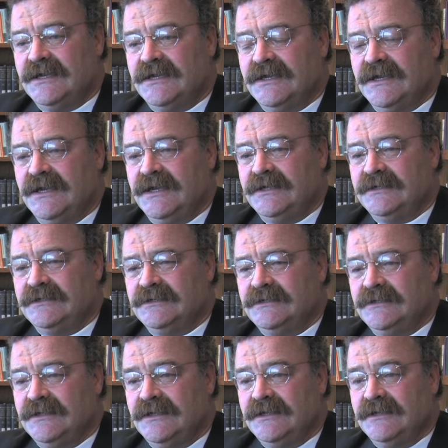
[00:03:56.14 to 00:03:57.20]
And
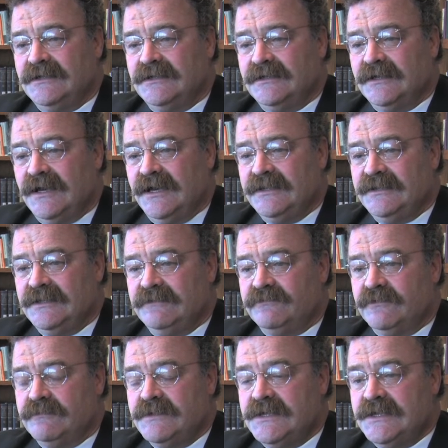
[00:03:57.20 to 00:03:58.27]
I think
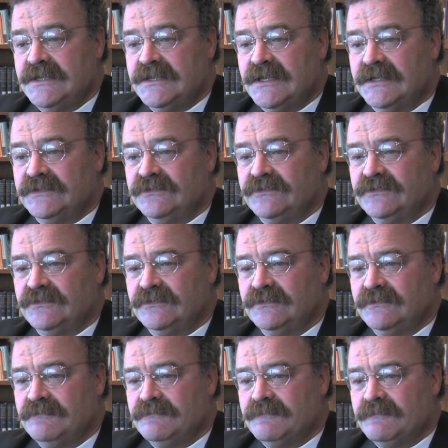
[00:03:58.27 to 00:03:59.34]
for me, that's,
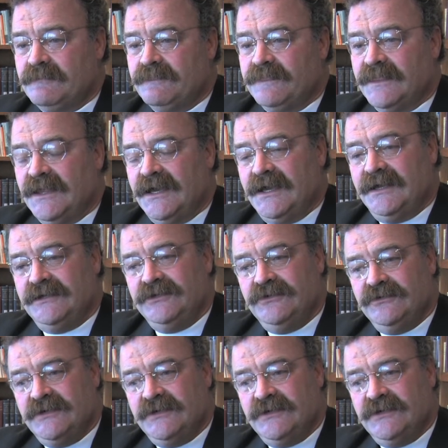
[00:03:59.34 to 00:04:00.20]
and you